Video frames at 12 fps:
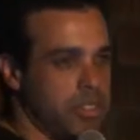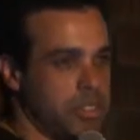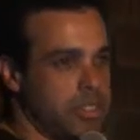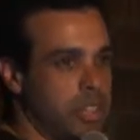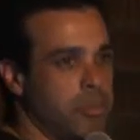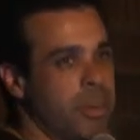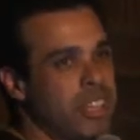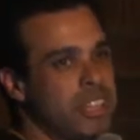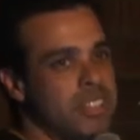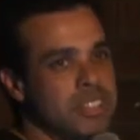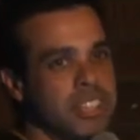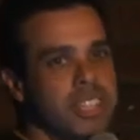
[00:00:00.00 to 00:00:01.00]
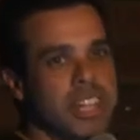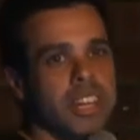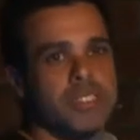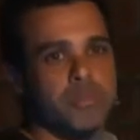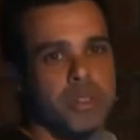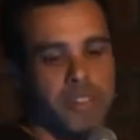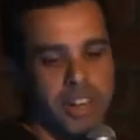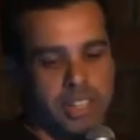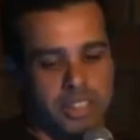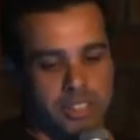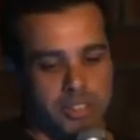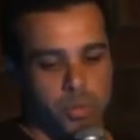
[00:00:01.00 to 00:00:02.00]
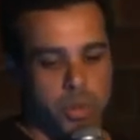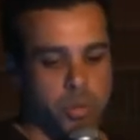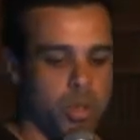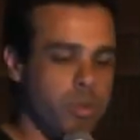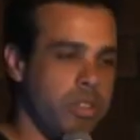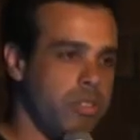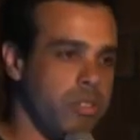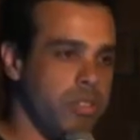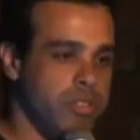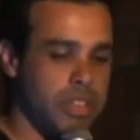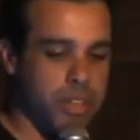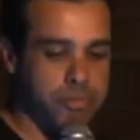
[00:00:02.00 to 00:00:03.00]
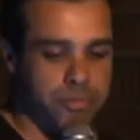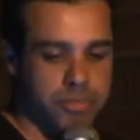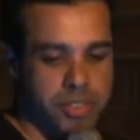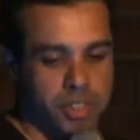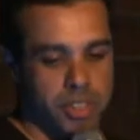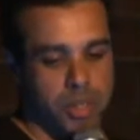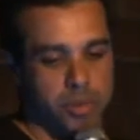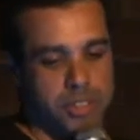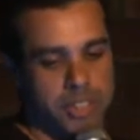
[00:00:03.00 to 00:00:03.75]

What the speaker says: There are many CDN providers. We work with 2 of them. We